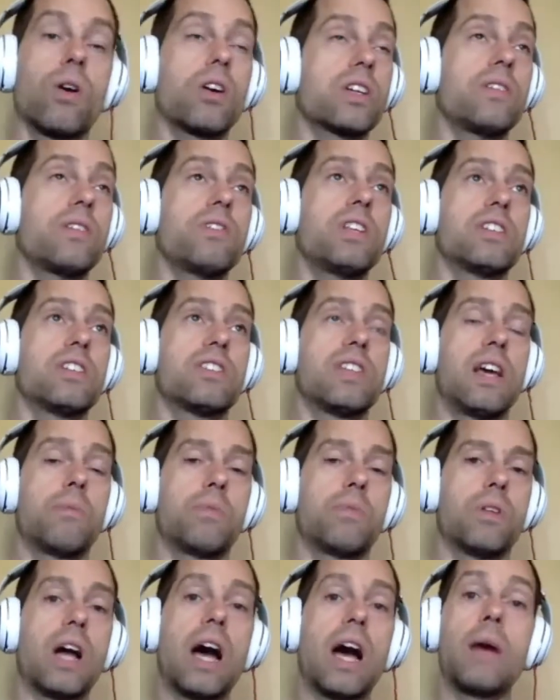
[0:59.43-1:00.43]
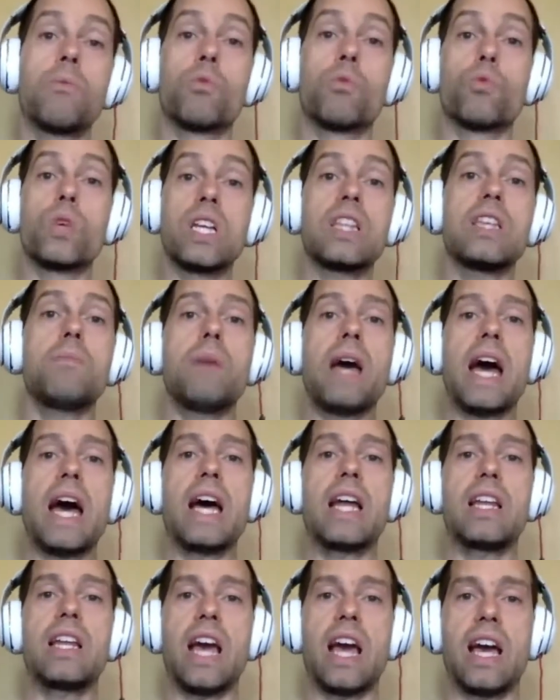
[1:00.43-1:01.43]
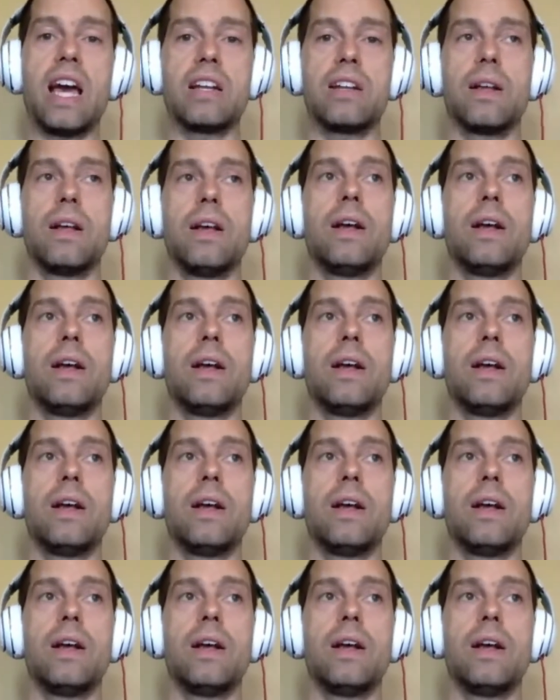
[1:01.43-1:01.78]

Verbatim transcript: I'll give you an example. I'm really bad at